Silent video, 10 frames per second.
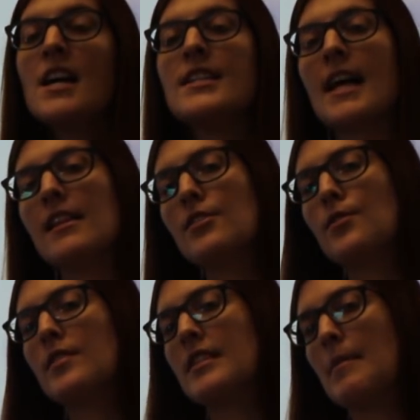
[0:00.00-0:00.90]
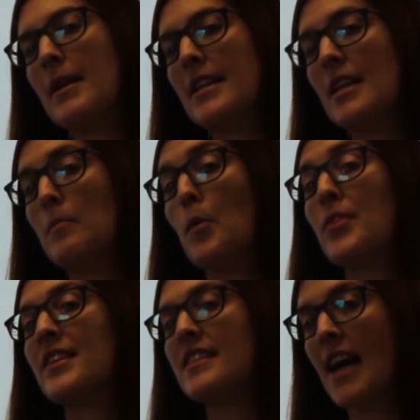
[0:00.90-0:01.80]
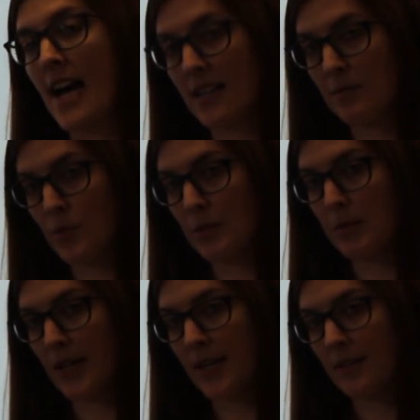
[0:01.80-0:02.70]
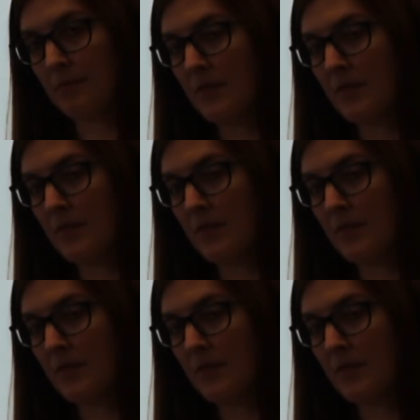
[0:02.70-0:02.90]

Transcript: Now let's do the same idea with the tax multiplier.